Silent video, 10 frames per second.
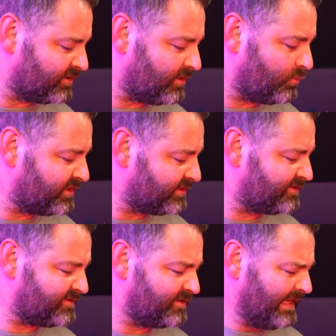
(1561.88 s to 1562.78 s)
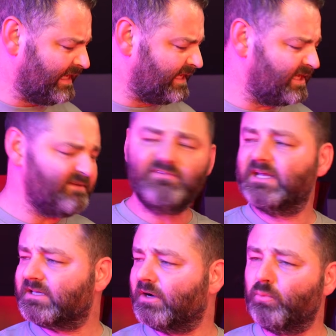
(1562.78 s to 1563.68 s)
now, whether it's a
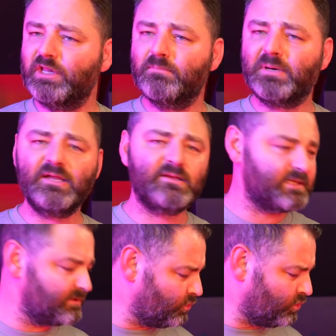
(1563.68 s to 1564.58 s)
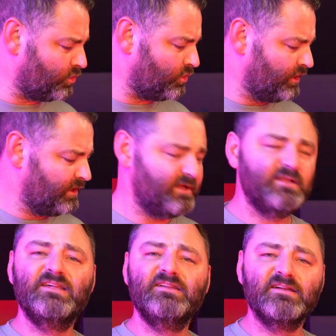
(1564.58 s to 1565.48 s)
Invicta wheelbase or
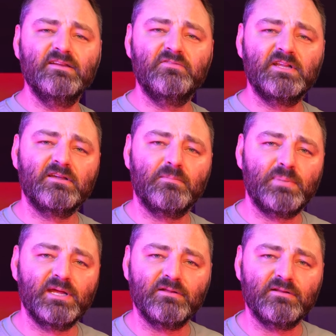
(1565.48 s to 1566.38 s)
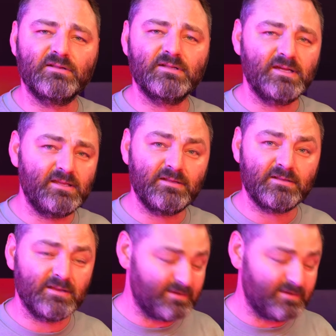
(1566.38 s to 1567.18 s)
these Invicta pedals. It is